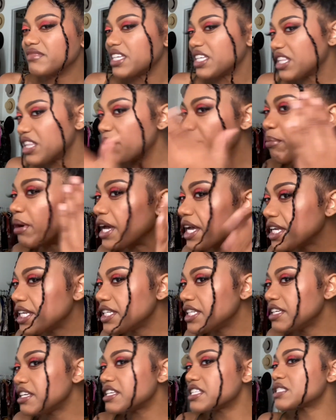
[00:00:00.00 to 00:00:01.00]
The bun
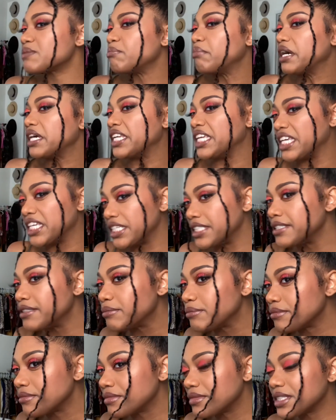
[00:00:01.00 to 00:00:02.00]
is bunning.
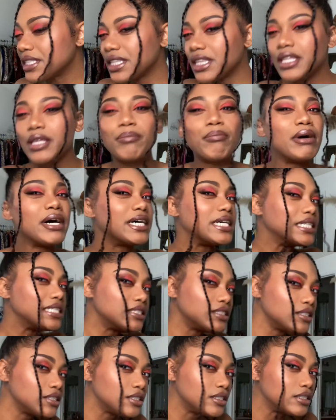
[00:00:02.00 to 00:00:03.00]
The
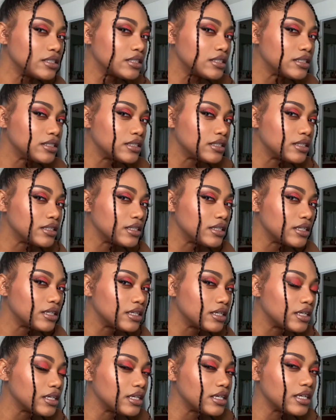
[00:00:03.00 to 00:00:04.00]
bun
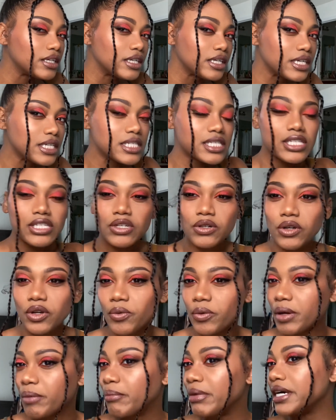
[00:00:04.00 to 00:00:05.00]
is doing
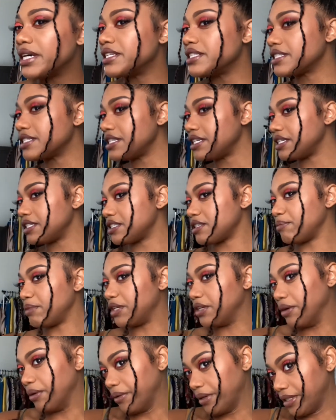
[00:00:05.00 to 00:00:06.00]
what buns need to be
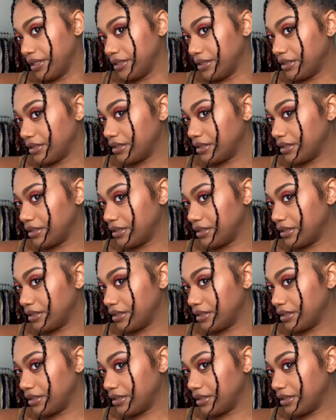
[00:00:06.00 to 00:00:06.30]
doing.